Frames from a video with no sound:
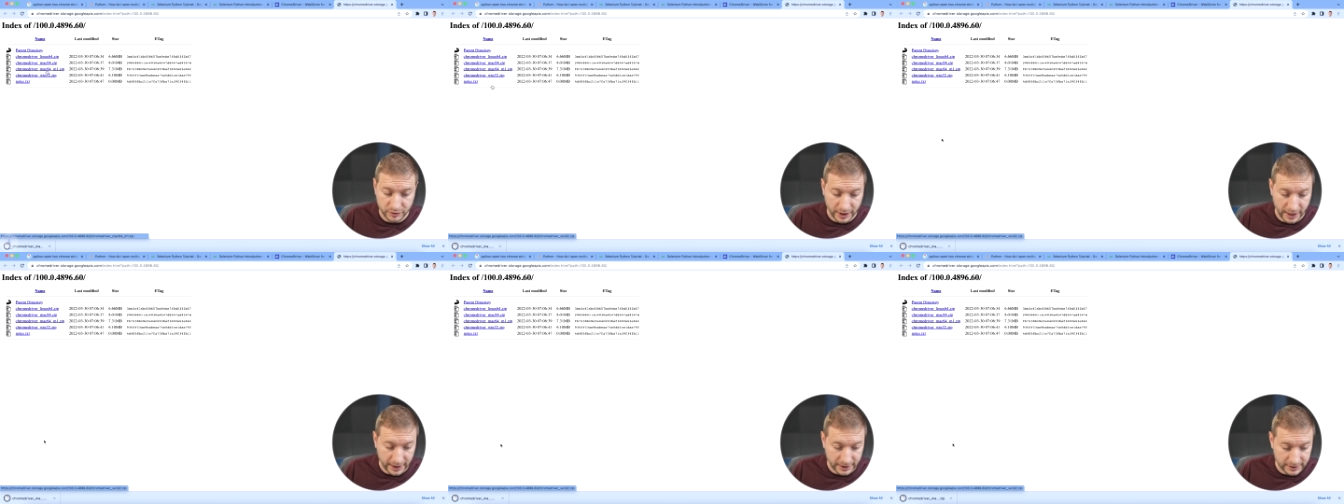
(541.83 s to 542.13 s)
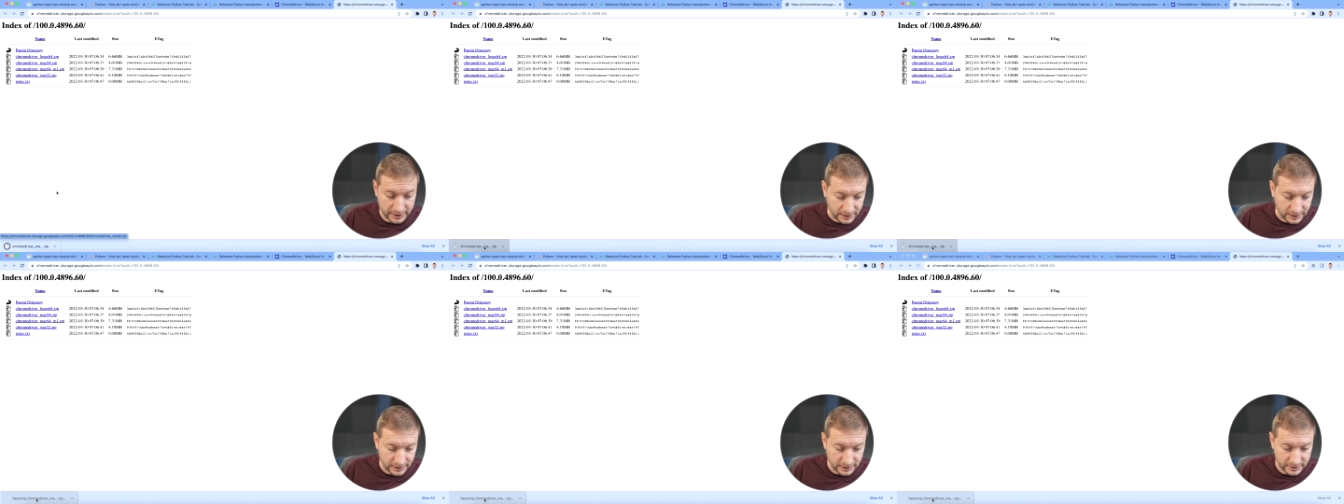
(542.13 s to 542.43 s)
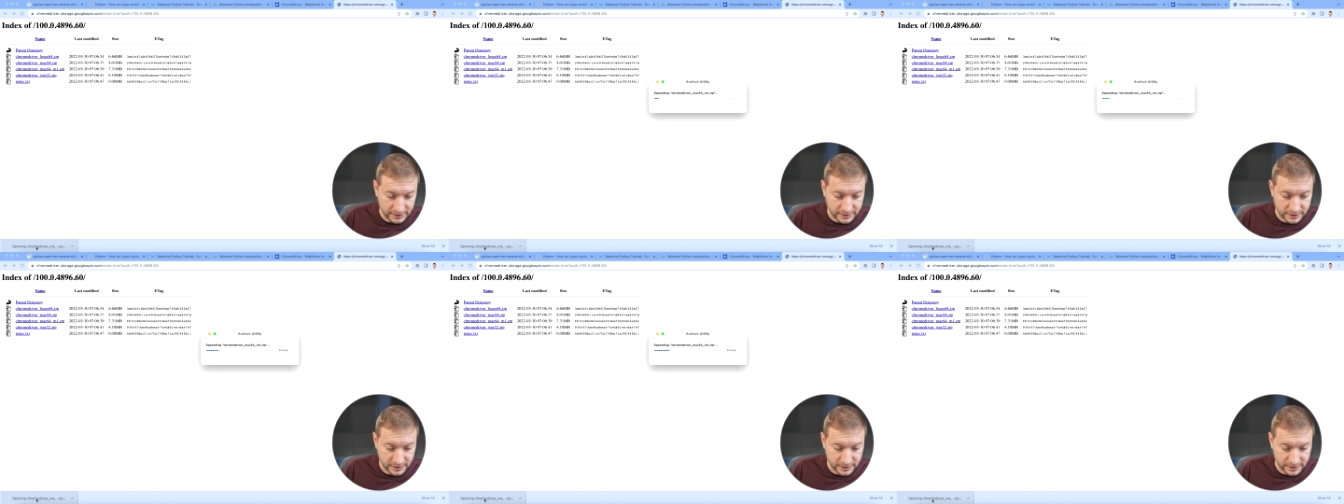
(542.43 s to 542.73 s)
that. And
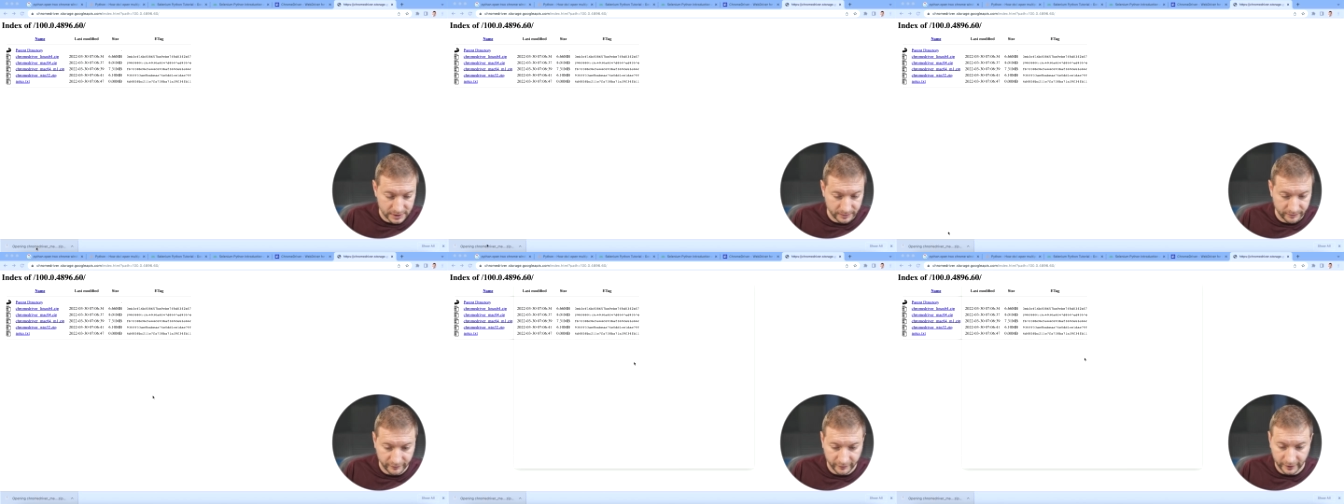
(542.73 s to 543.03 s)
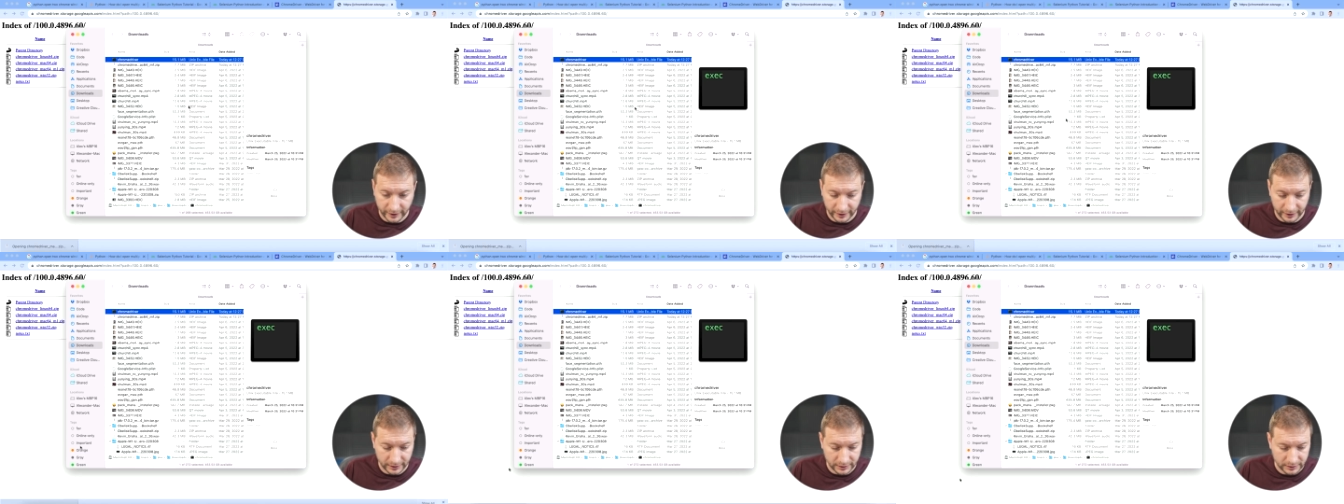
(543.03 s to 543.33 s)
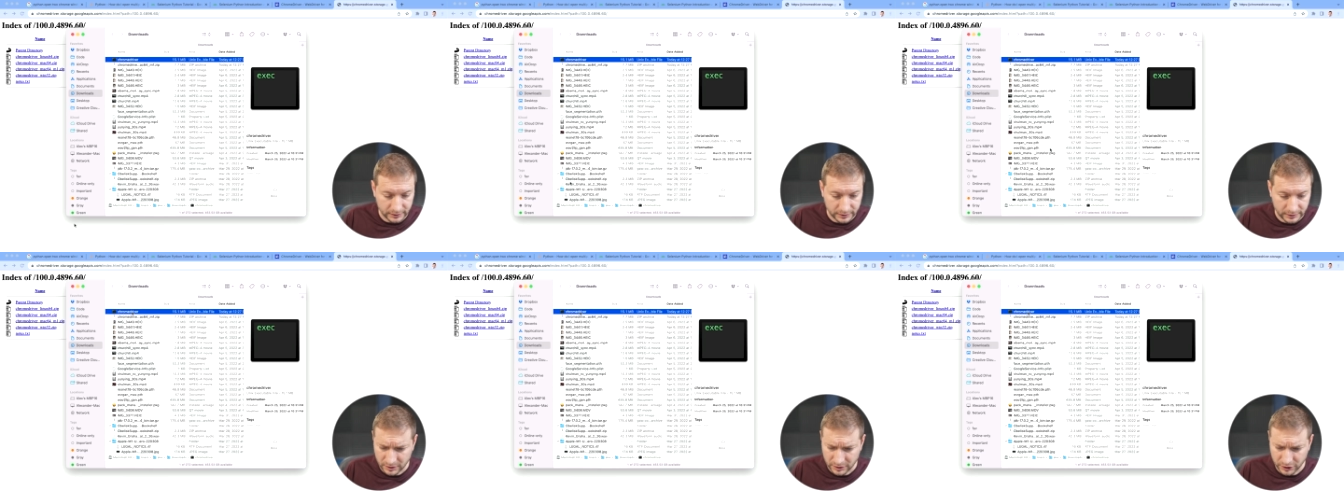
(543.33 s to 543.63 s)
it's a zip
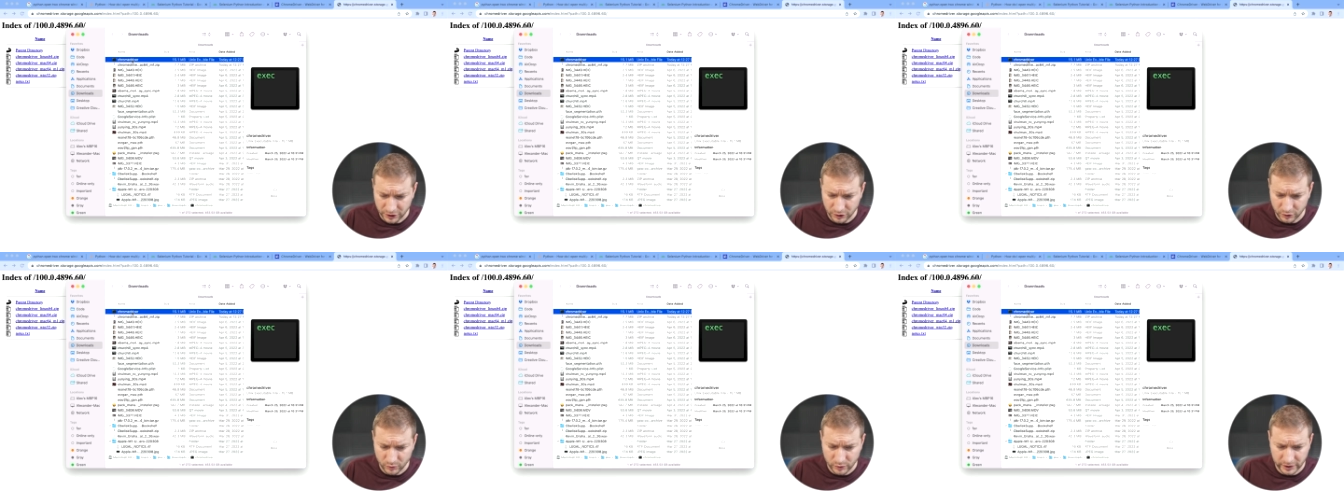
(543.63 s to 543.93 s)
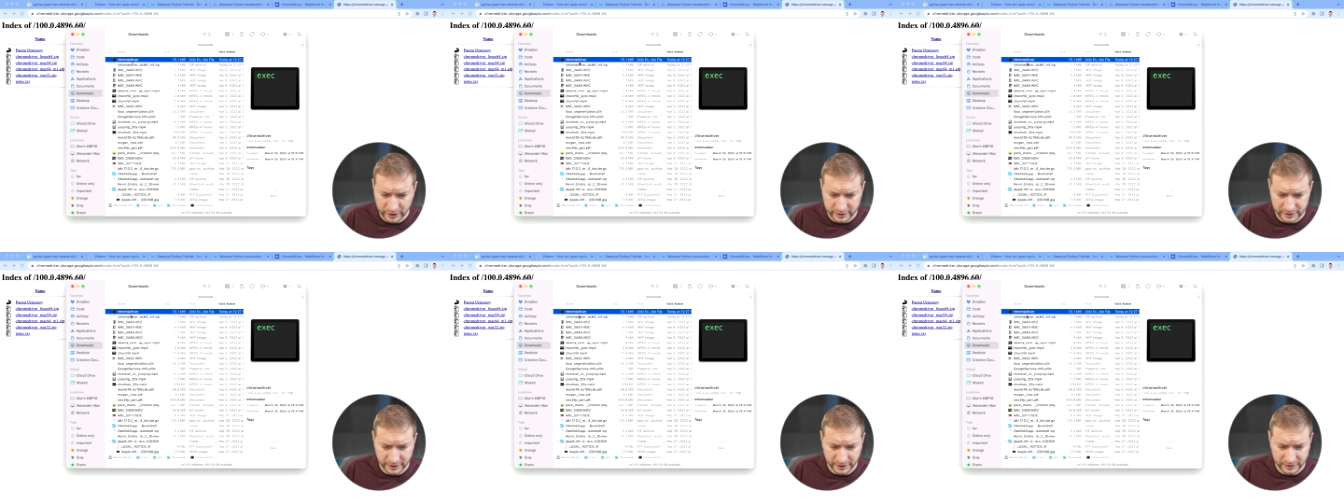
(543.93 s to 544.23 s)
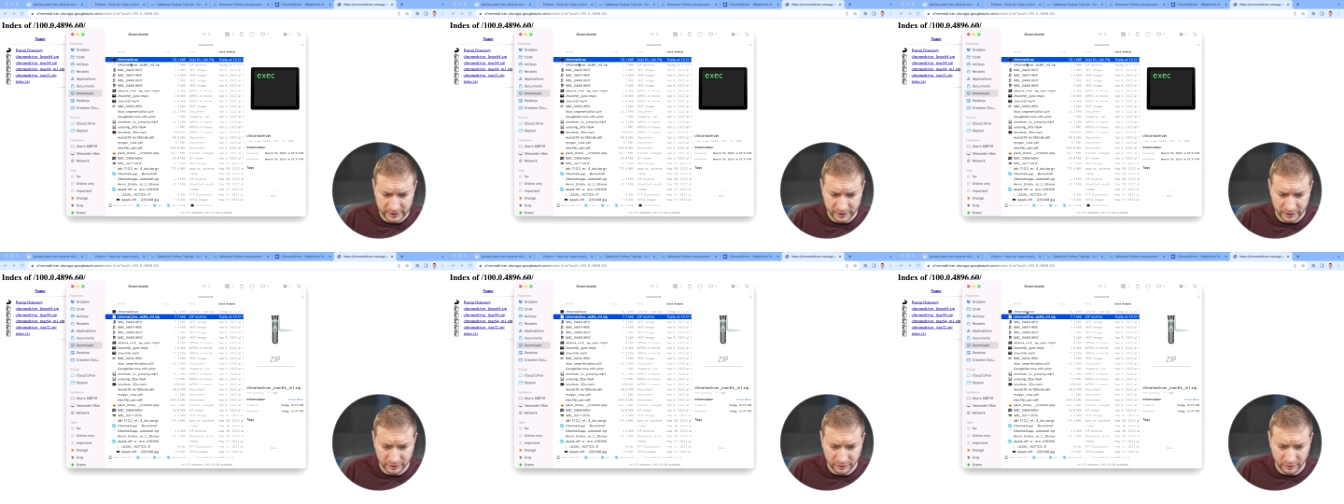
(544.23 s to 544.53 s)
file, Unix
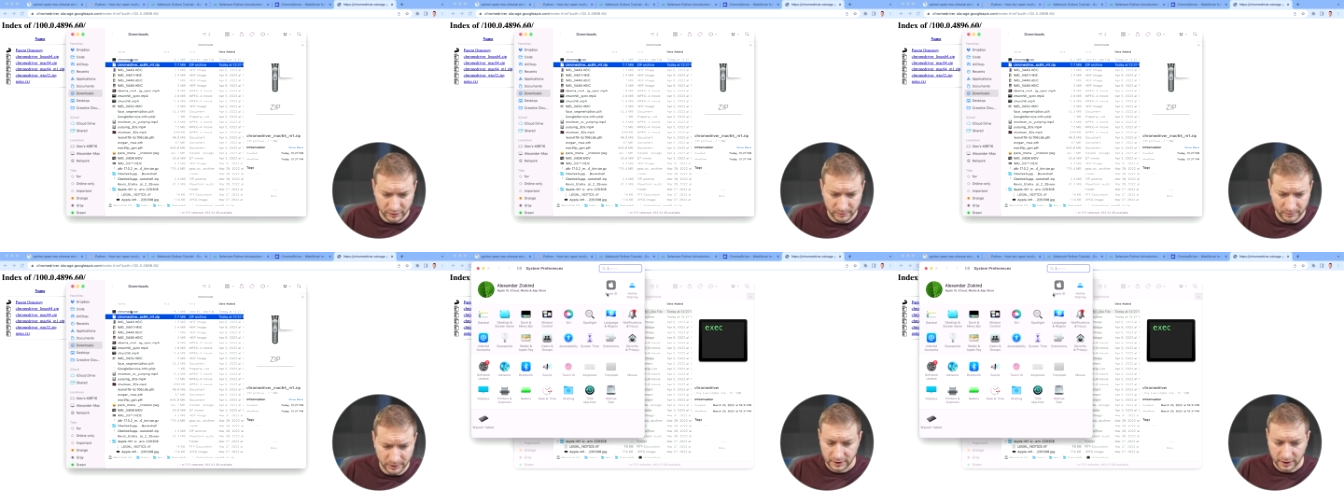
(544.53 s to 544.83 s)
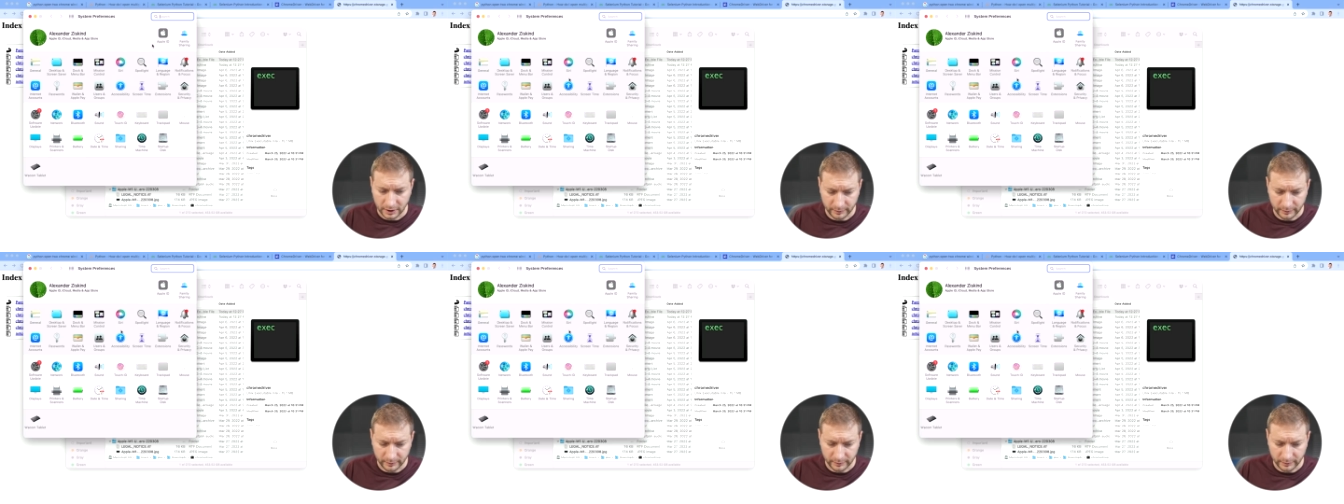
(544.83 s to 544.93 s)
executable.